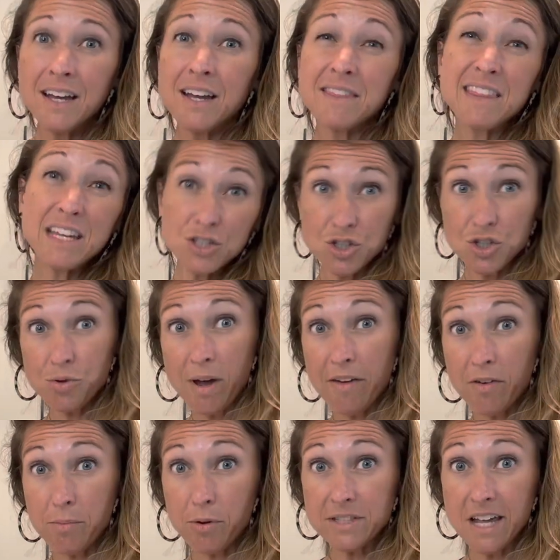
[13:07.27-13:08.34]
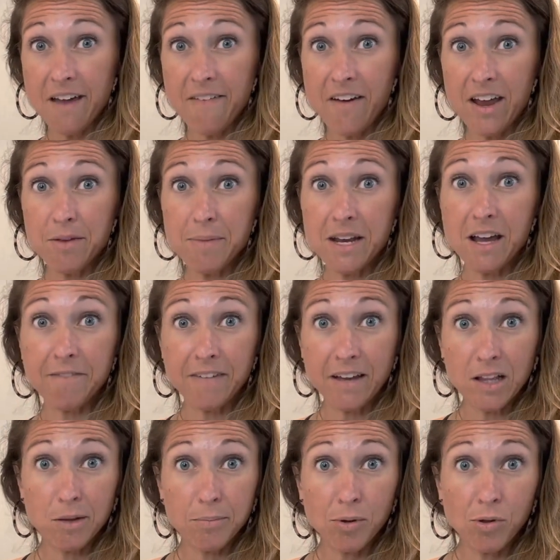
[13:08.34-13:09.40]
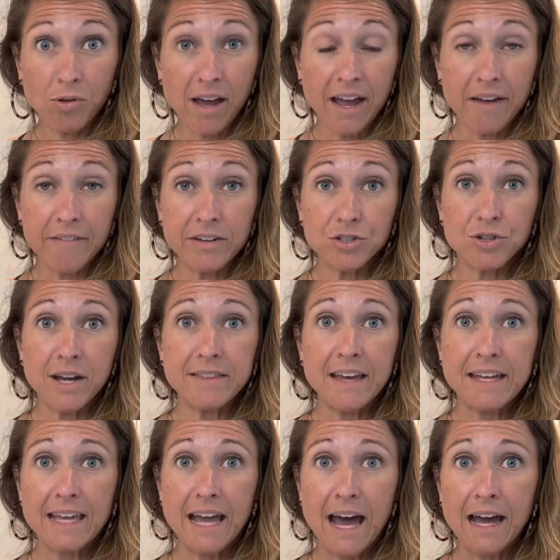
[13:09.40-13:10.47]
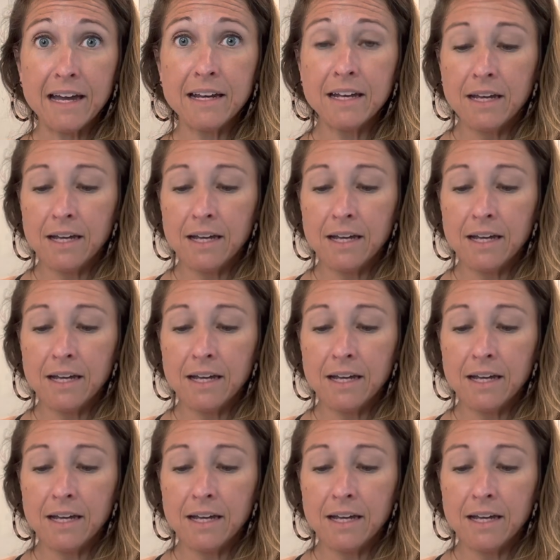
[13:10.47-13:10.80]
They do have a multivitamin available. I haven't tried that yet,